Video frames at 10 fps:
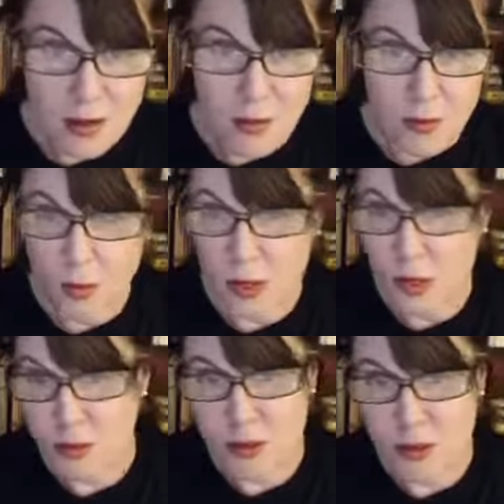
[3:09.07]
what you
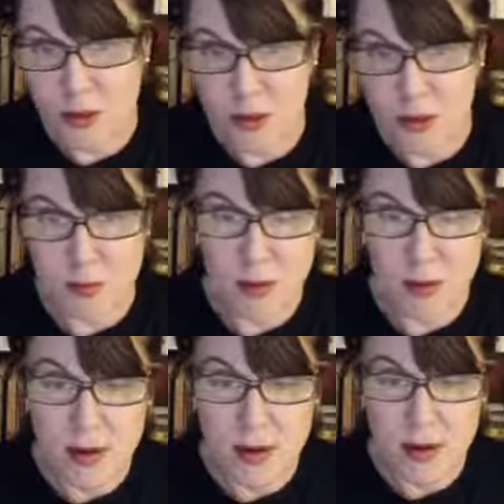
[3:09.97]
were supposed to
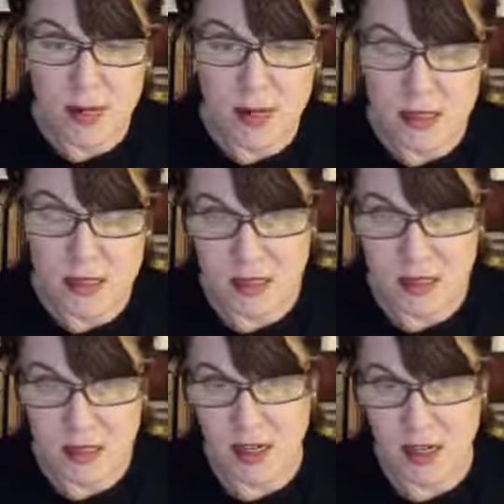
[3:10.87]
experience this lifetime,
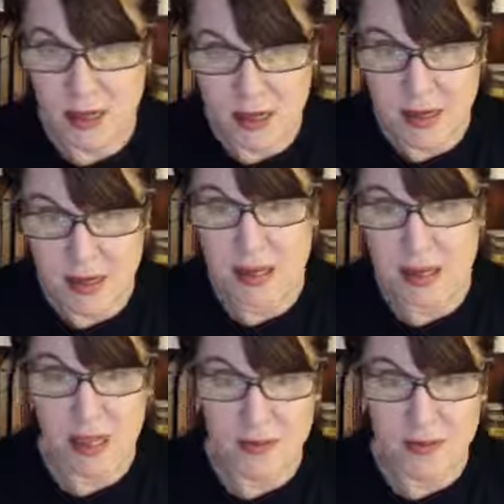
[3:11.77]
in this
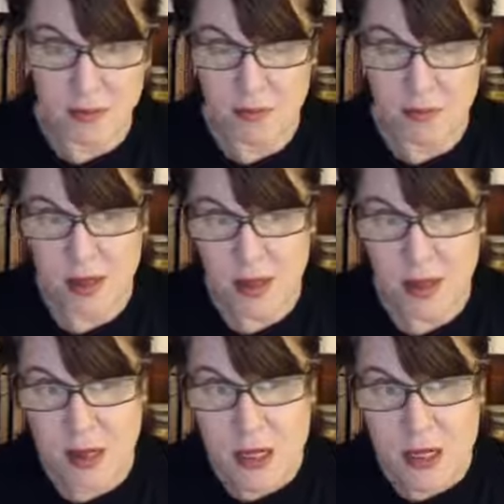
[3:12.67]
lifetime.
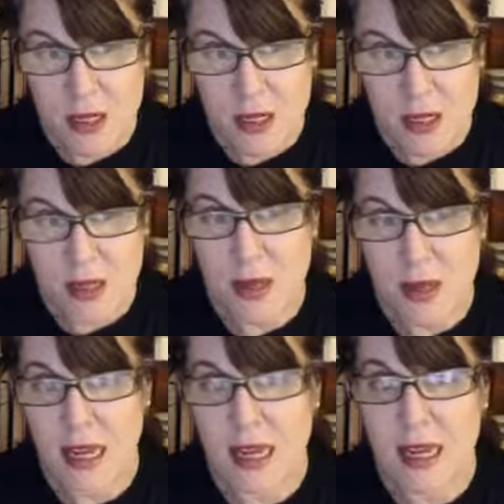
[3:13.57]
So anyway,
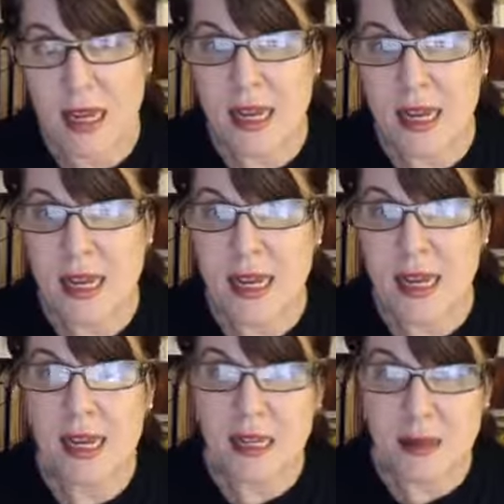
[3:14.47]

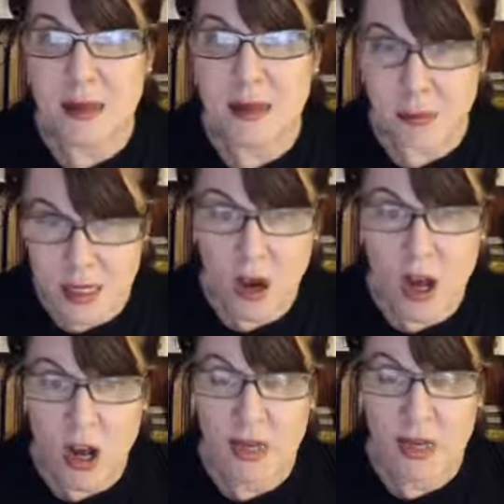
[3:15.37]
he's
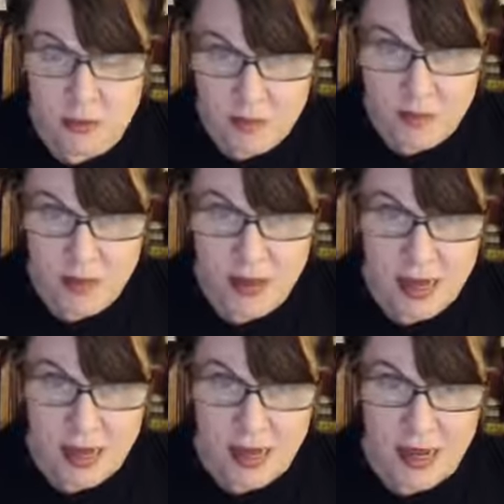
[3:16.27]
walking,
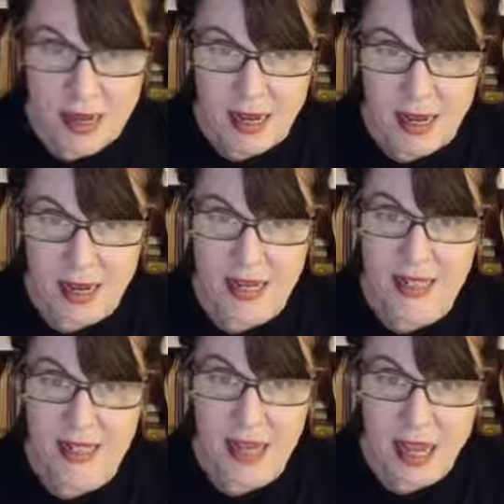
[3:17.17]
and he
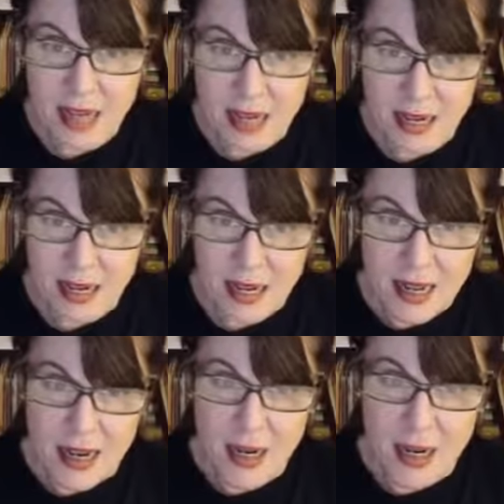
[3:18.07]
said,
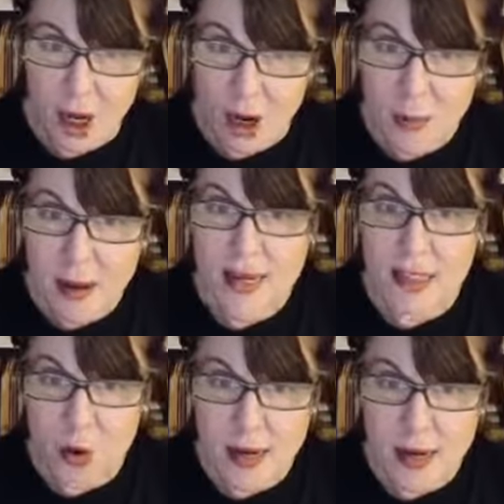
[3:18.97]
nobody is
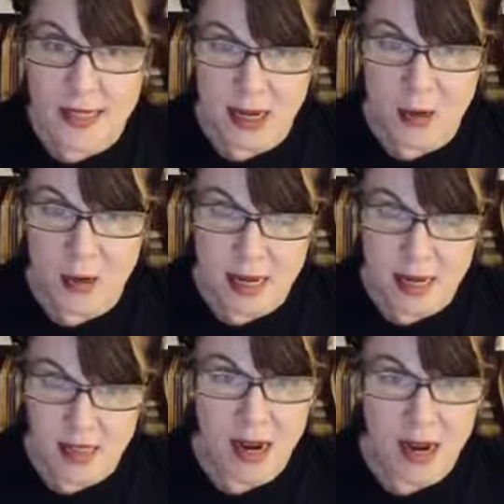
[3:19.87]
going to tell me
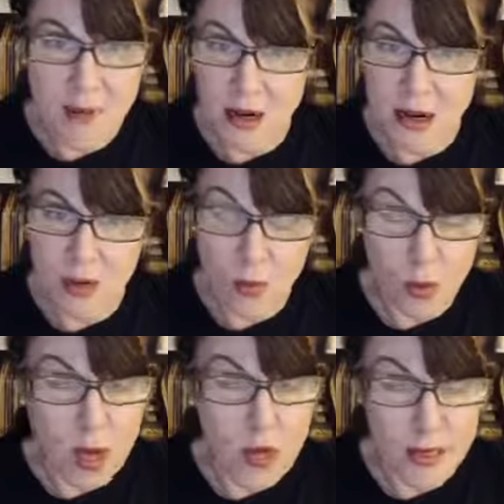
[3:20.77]
that I'm not going to
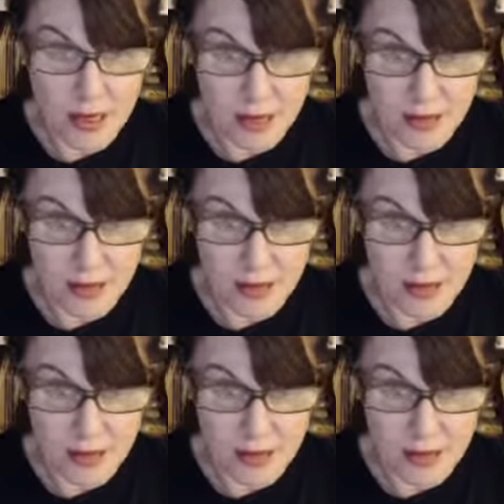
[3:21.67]
walk again.